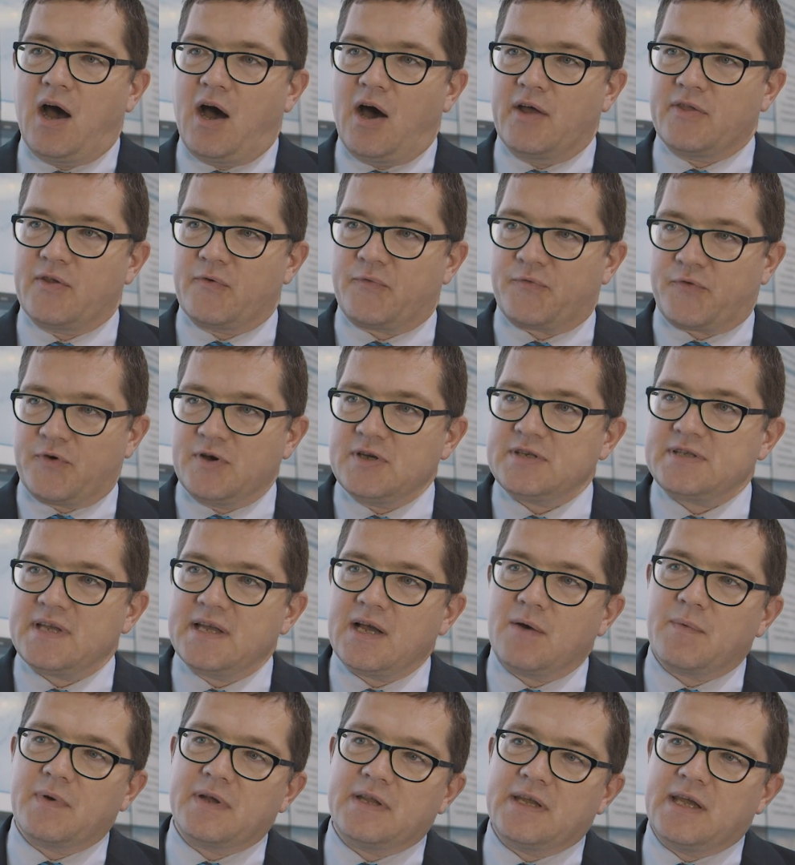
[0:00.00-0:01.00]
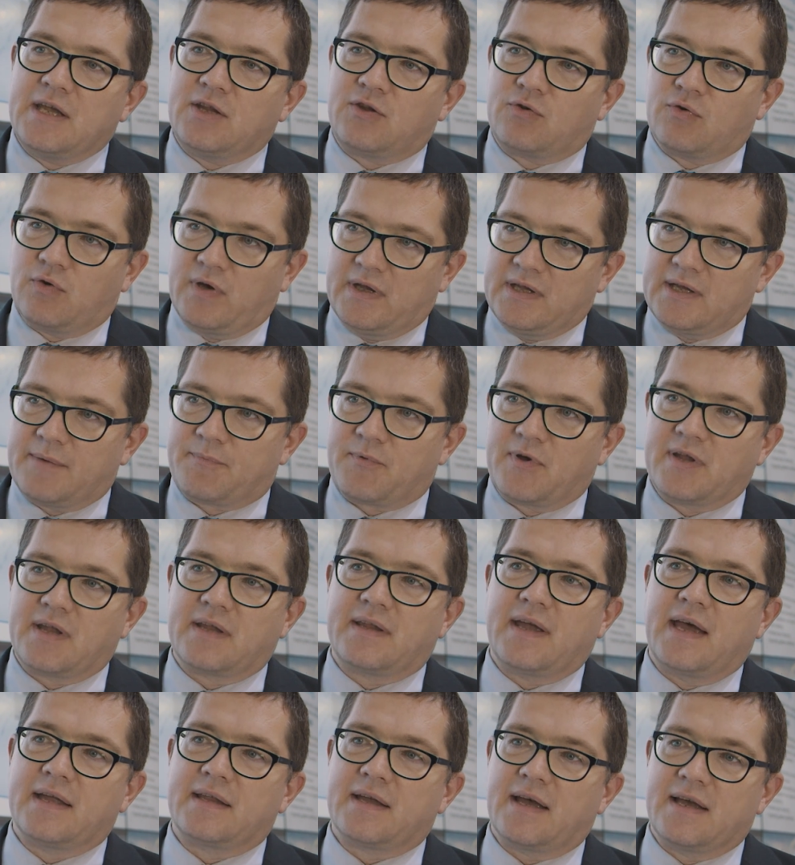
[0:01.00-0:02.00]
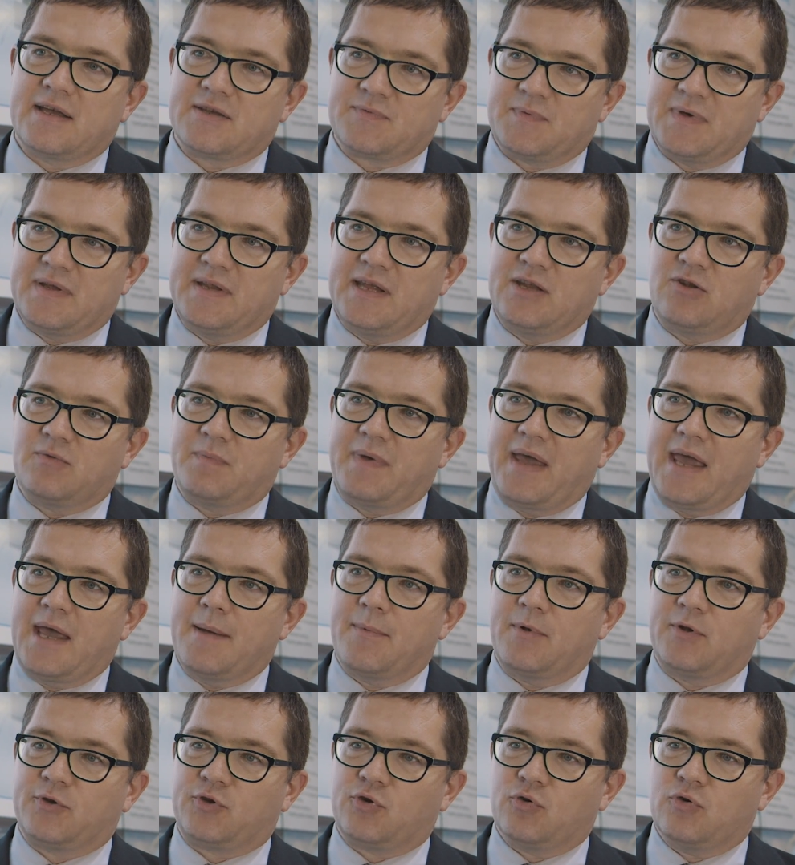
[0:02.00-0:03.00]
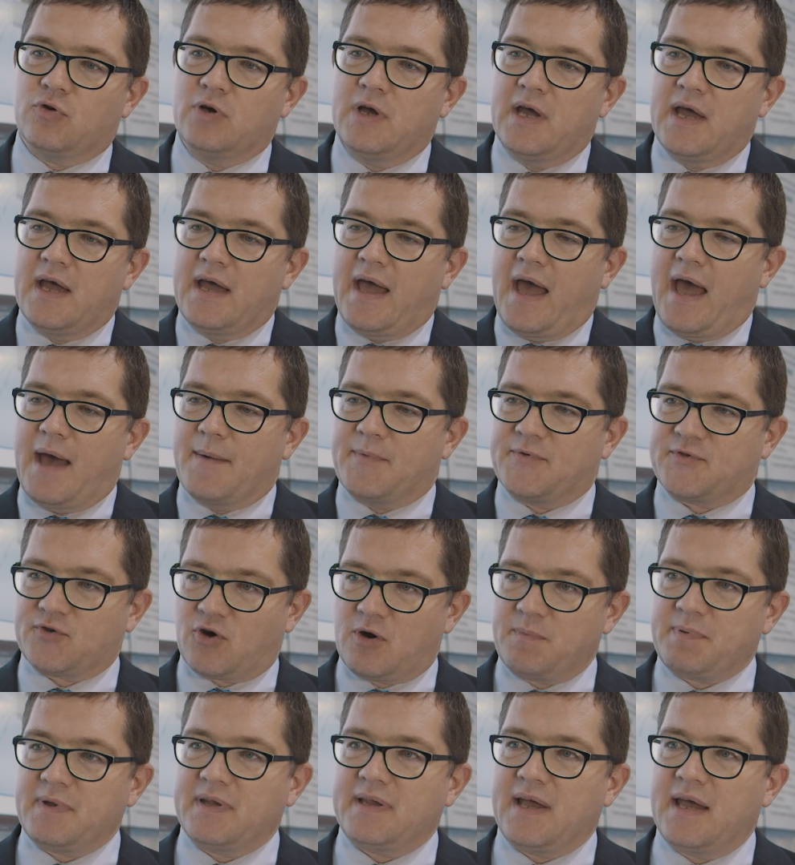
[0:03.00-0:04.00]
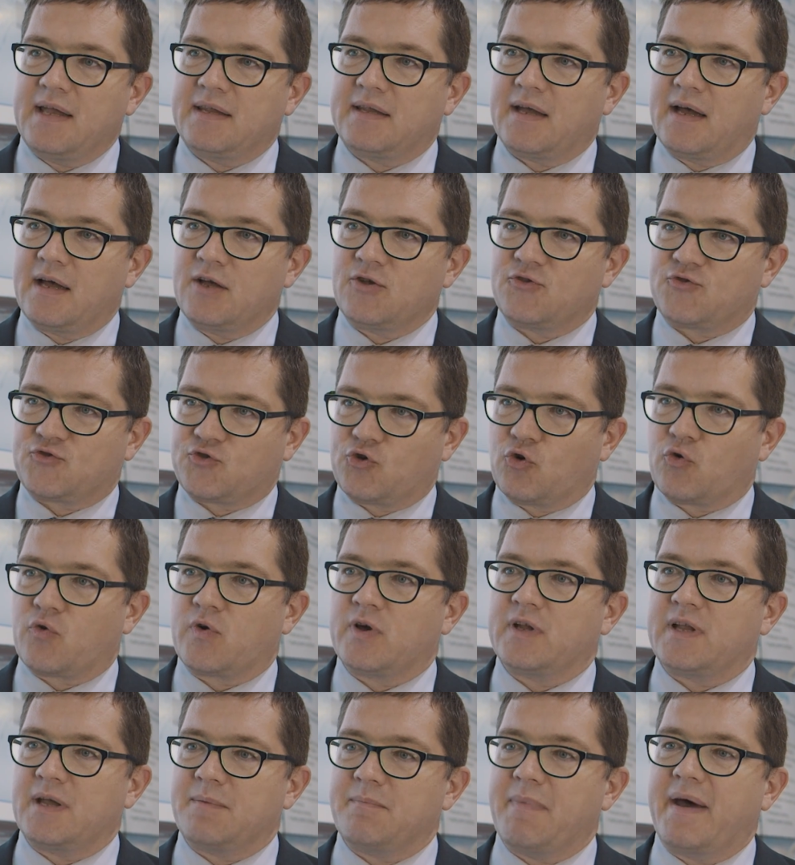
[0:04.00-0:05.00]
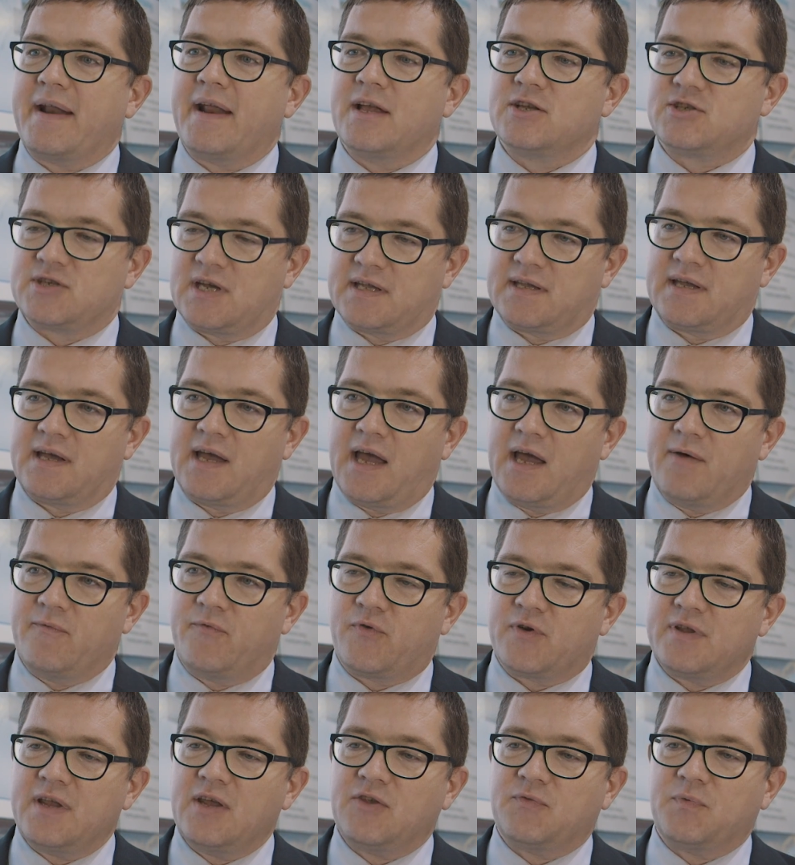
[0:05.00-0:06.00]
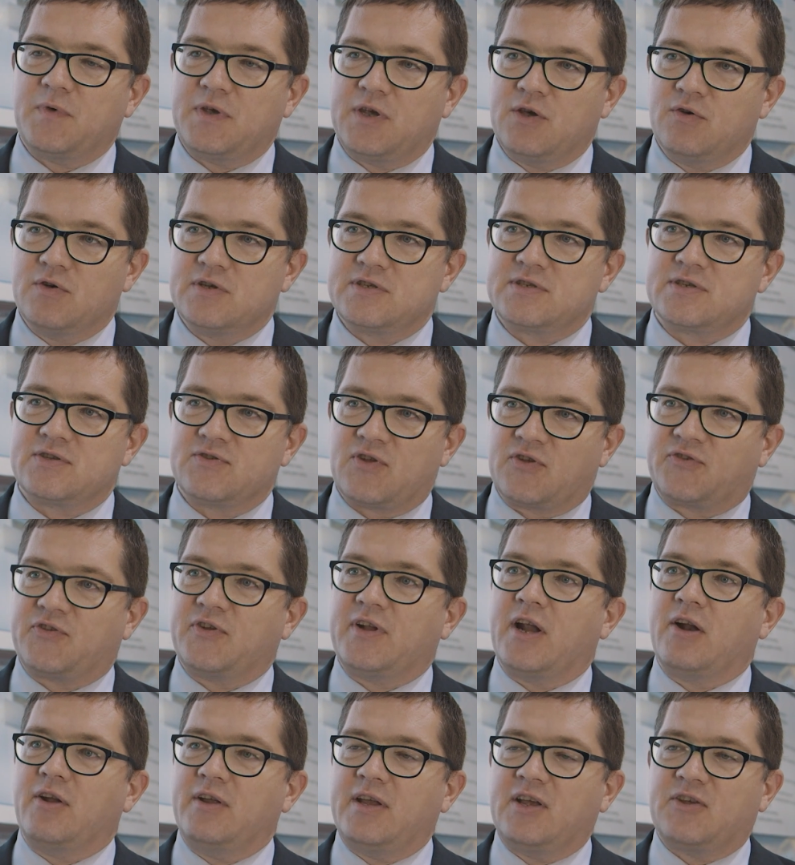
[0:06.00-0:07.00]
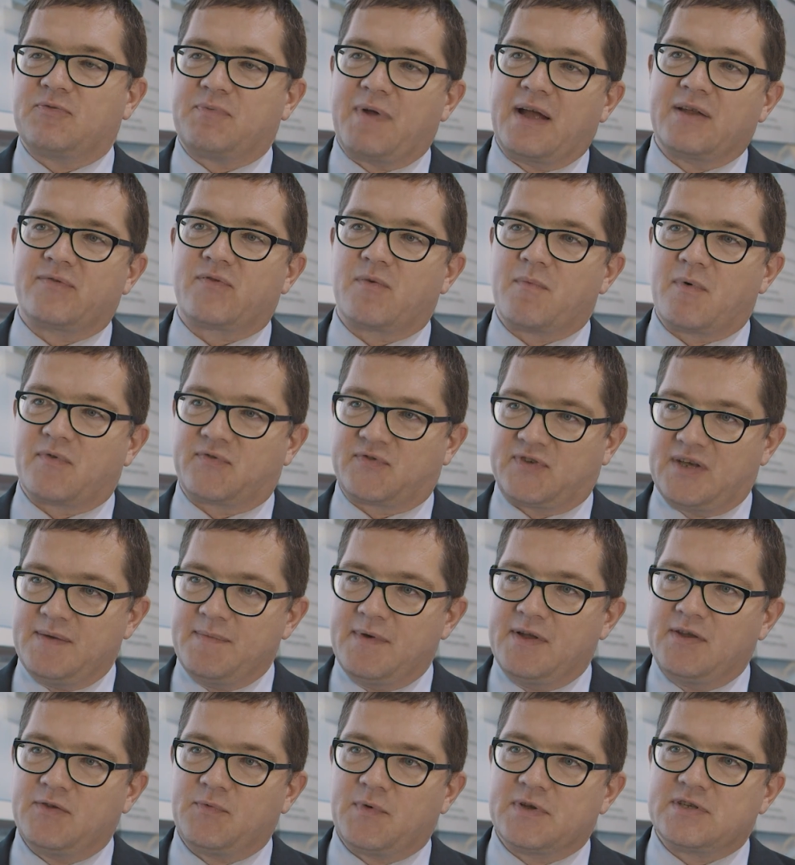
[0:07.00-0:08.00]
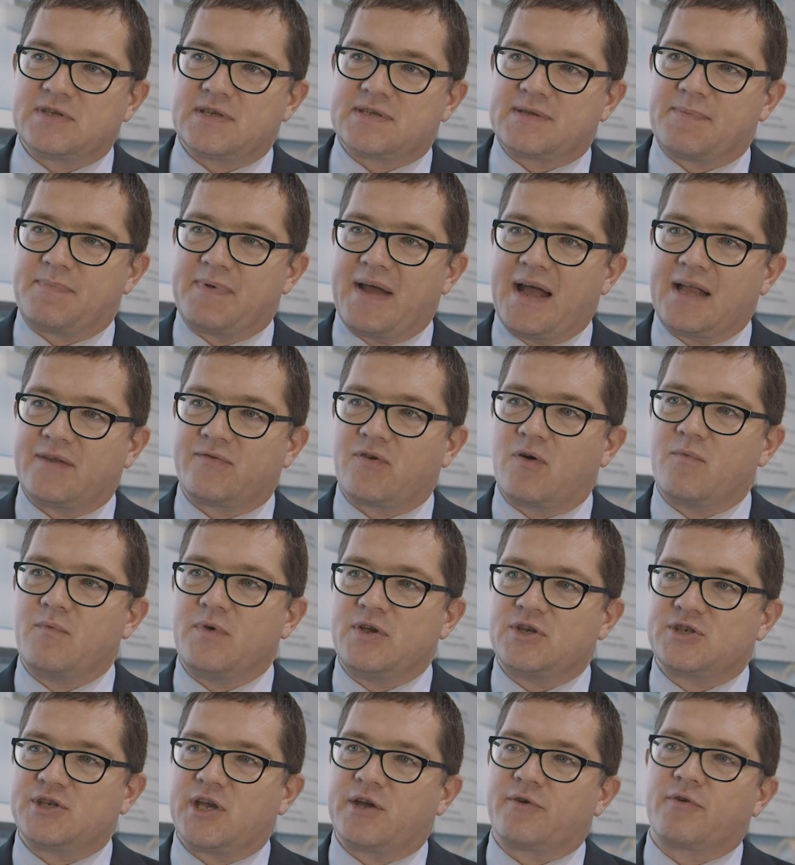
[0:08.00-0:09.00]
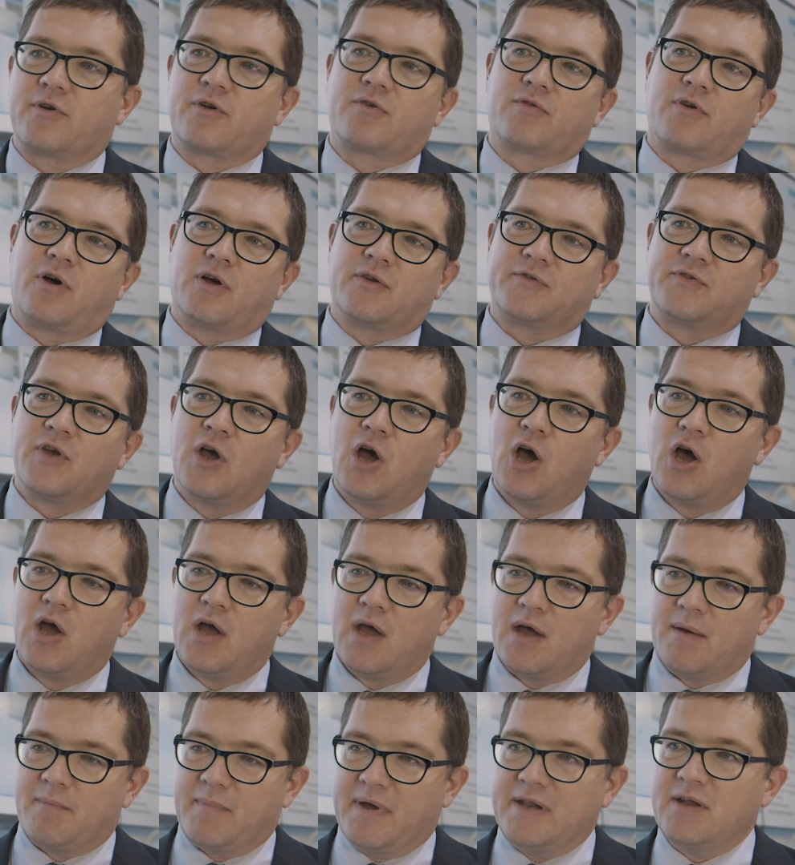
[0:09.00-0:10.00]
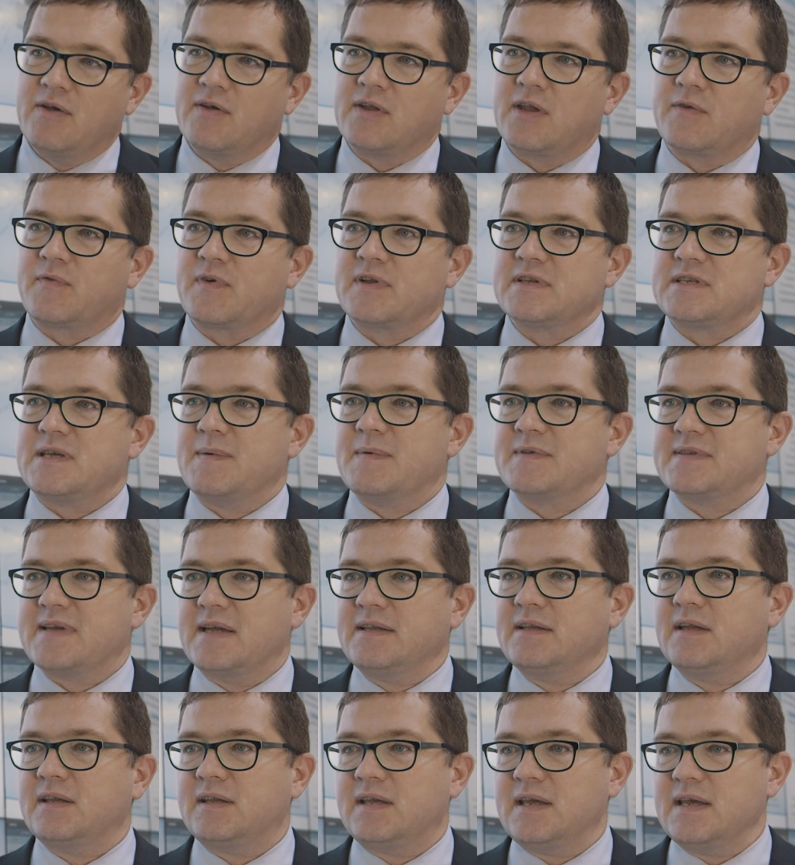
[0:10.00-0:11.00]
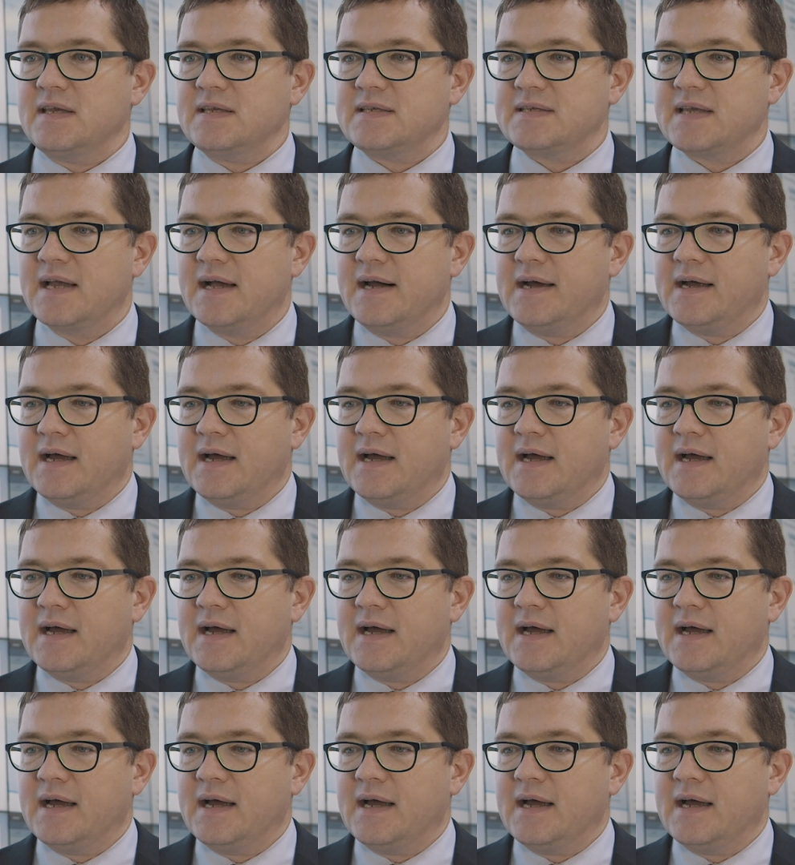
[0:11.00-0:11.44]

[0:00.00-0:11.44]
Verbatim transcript: And the first thing we need to interpret the data is we need to be able to absorb the data, store it, and manage it. And for this, we use the Synalytics platform of Siemens, which is a platform we share across many other different Siemens entities,